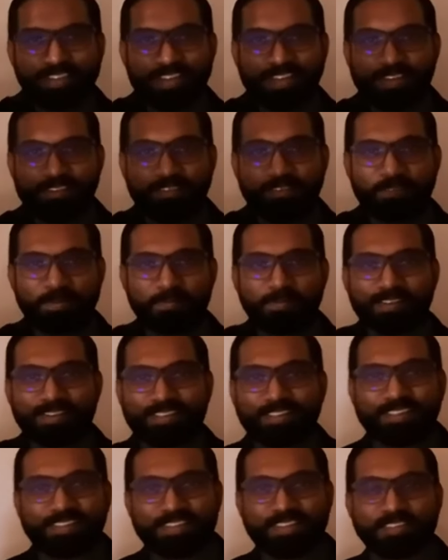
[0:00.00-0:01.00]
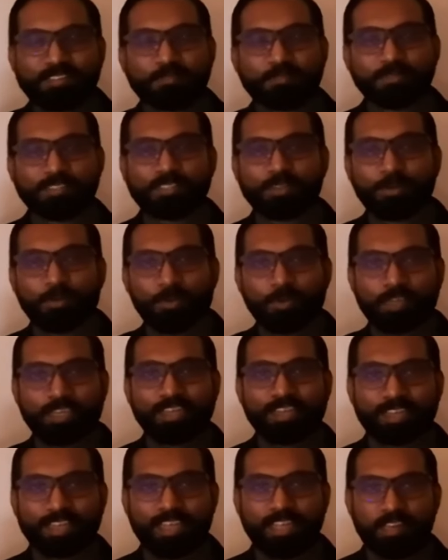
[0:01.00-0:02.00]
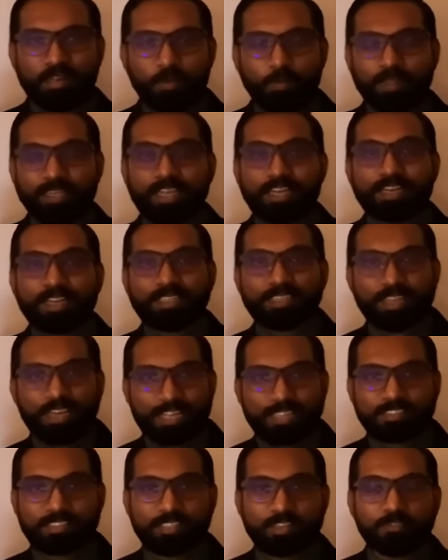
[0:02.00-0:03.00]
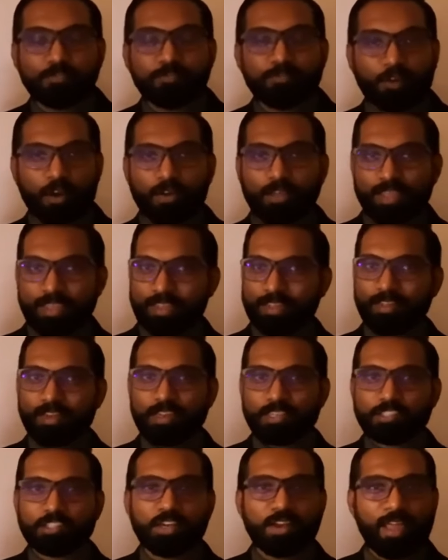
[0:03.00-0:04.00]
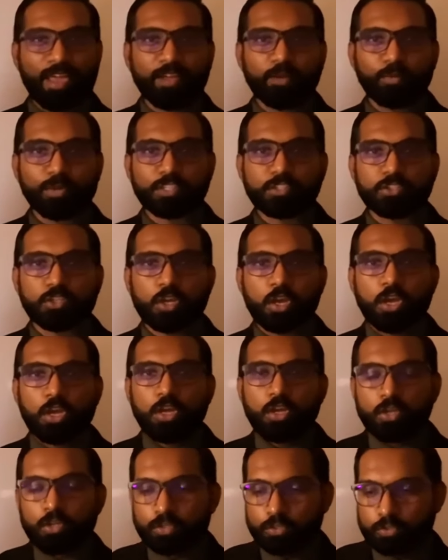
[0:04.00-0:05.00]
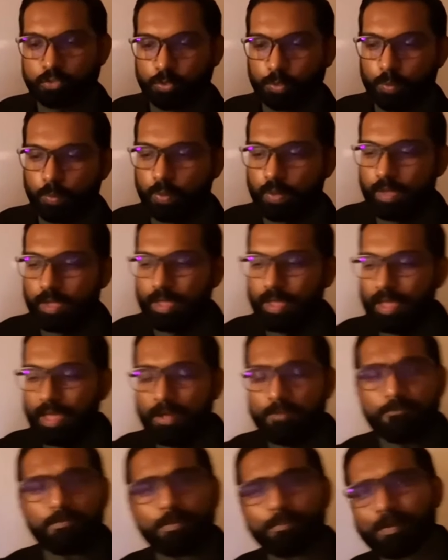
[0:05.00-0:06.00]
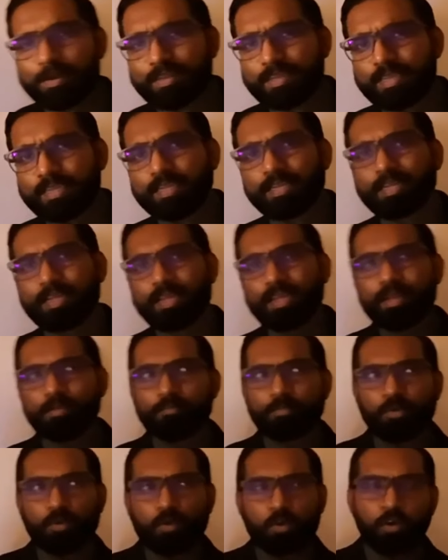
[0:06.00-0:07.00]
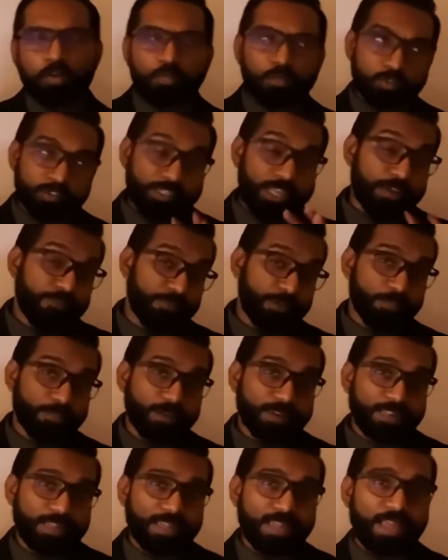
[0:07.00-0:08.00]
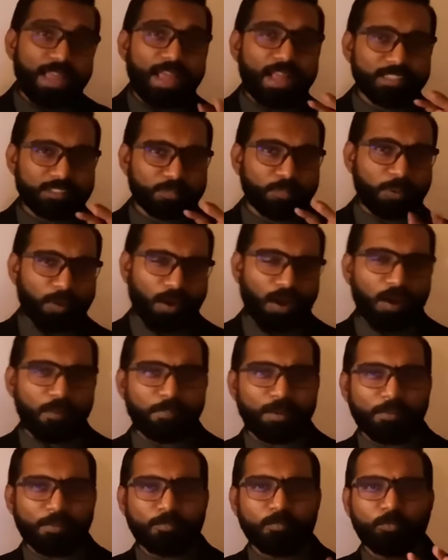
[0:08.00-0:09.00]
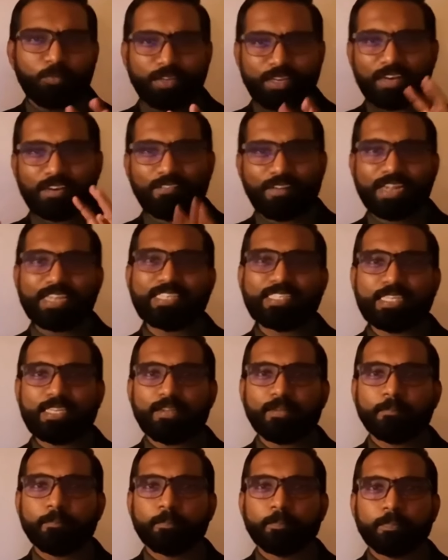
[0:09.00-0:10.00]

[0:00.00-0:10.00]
Hello everybody, it's Mr. GOGI again with another lesson for English language. So everybody, almost everybody has problem with writing.